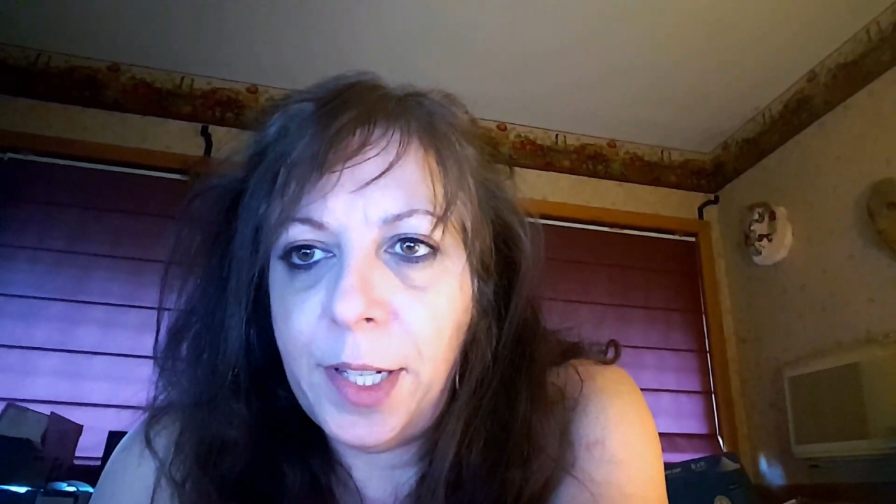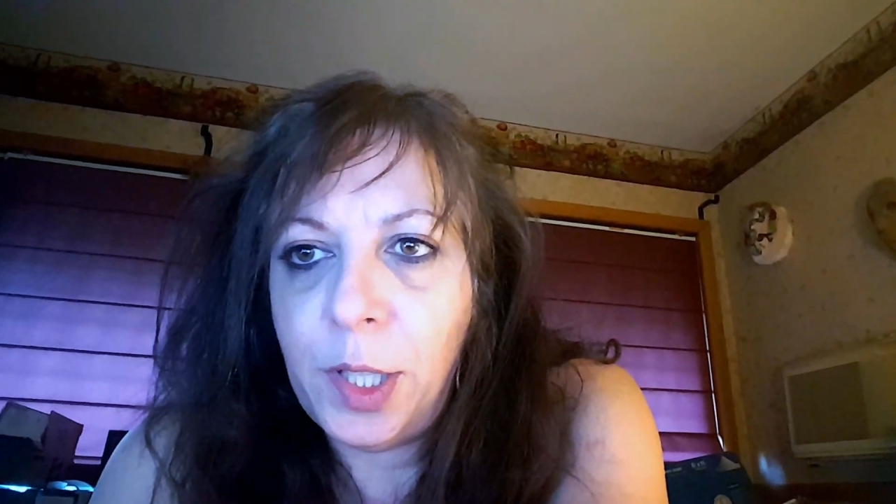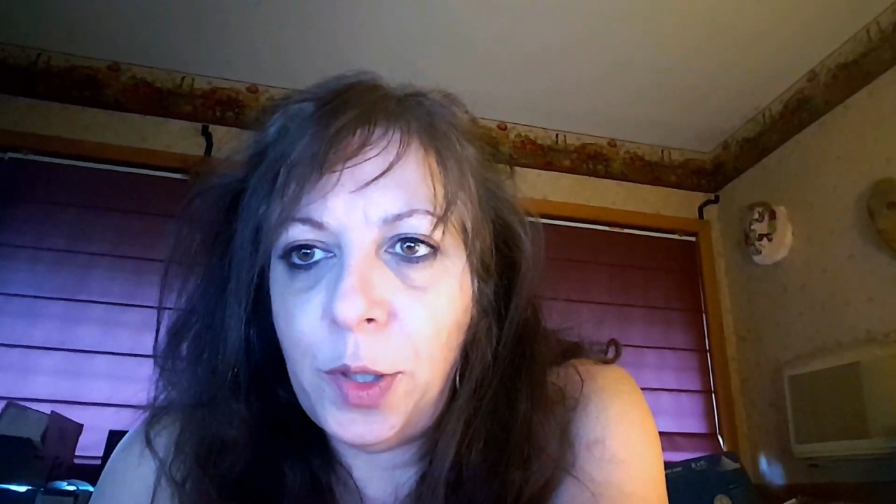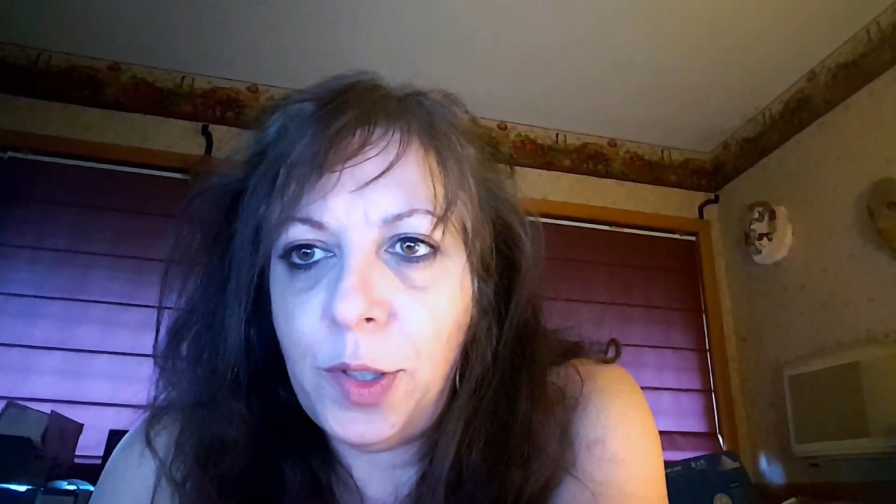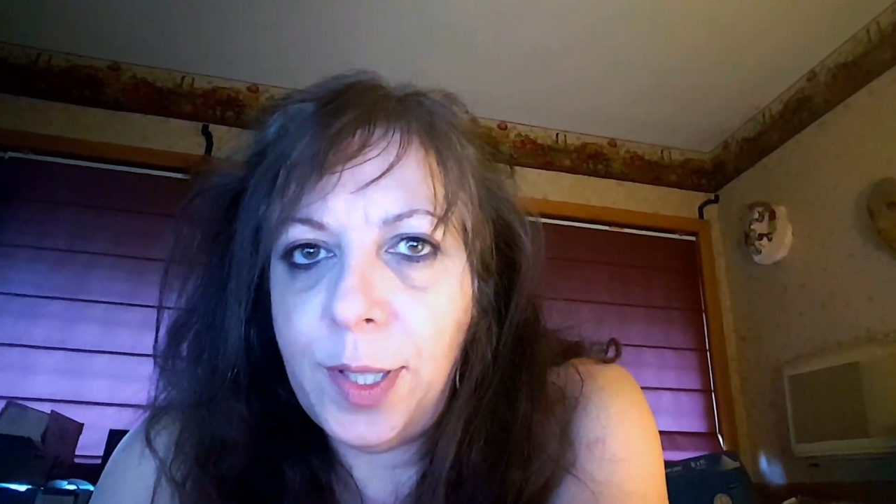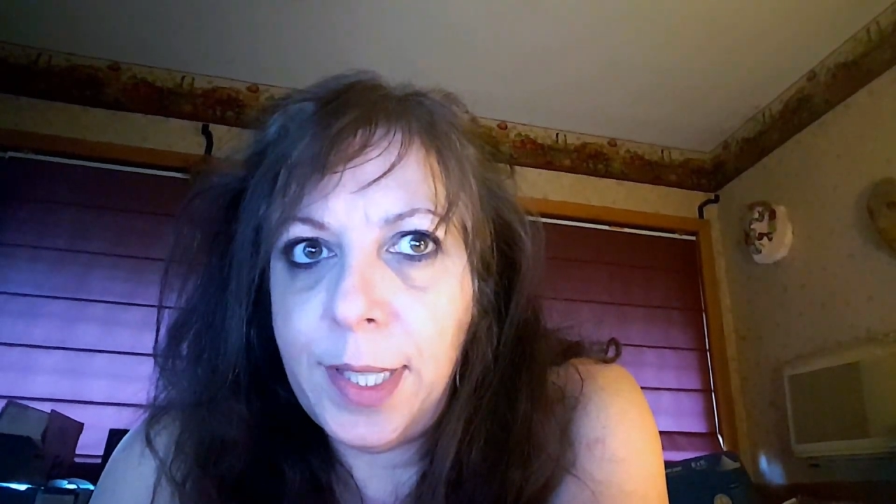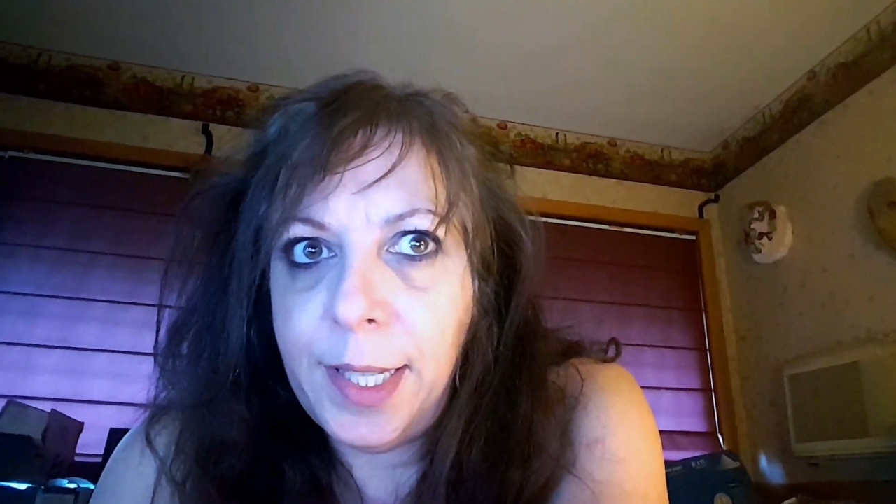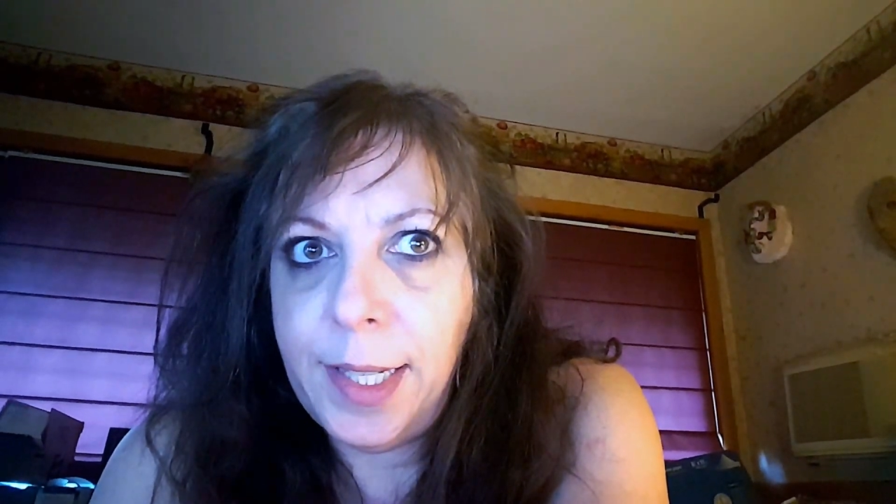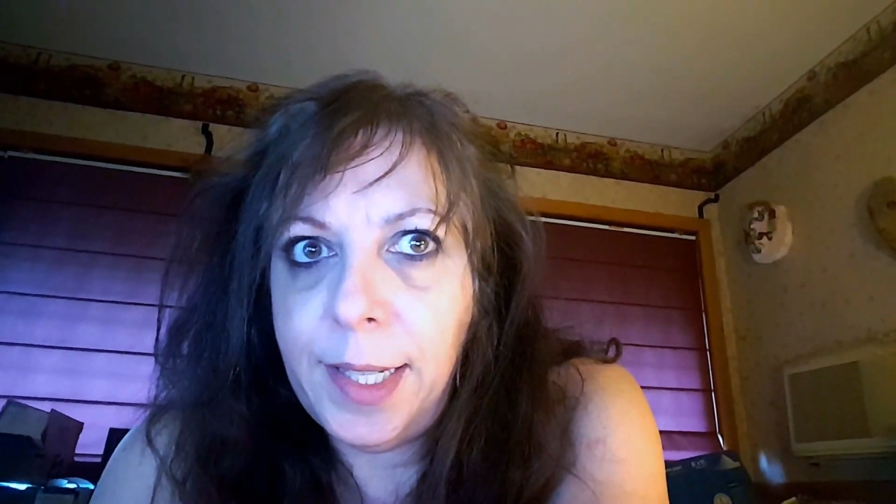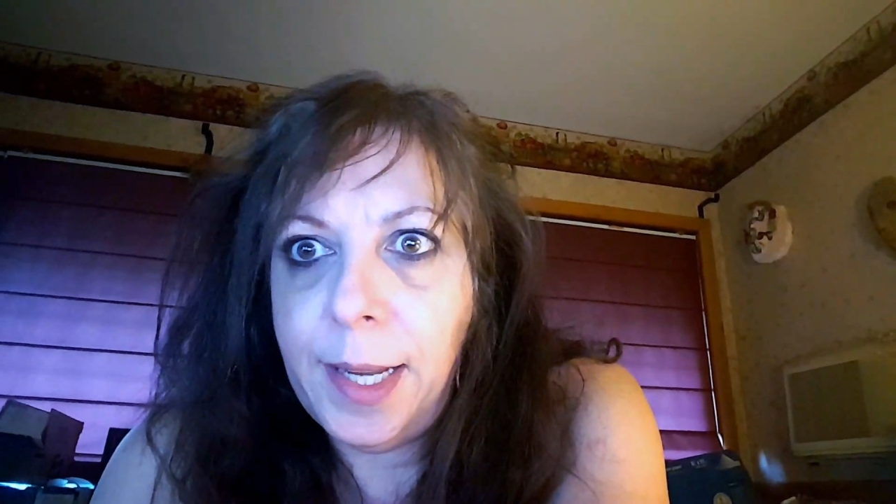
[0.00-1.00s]
dilutions
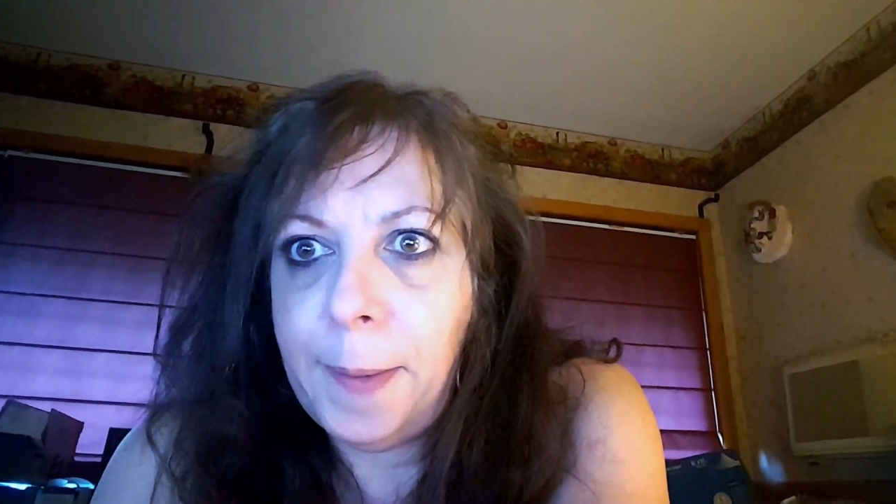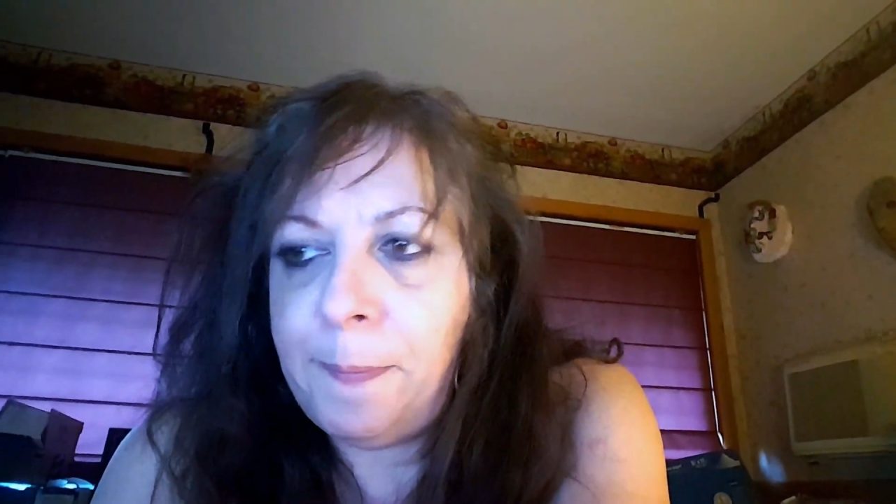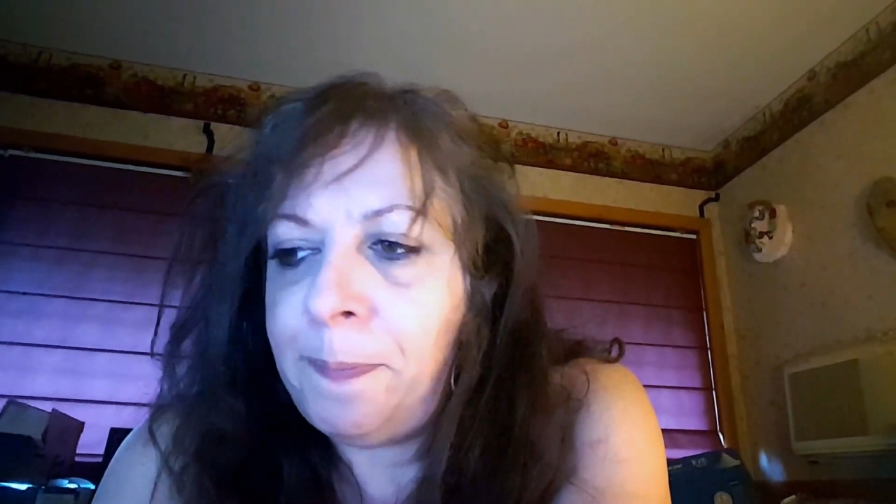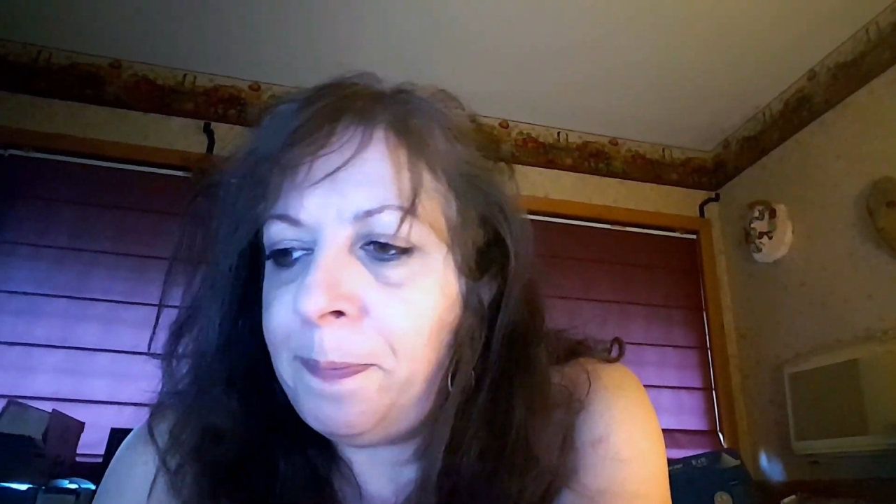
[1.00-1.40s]
in, um,